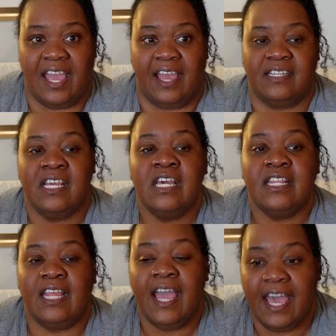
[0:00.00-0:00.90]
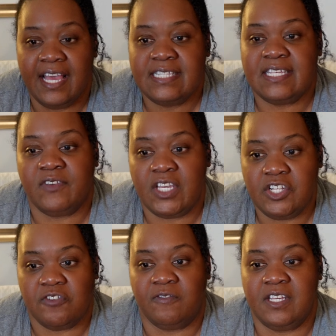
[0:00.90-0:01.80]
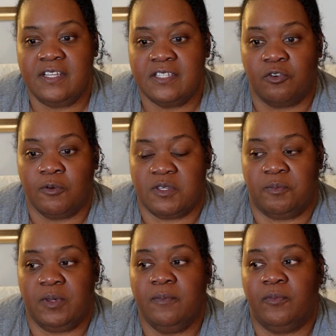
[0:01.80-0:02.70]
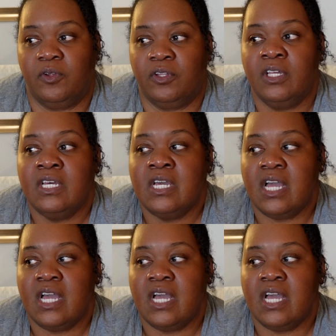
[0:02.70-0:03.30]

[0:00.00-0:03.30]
And the heads of each of these groups of people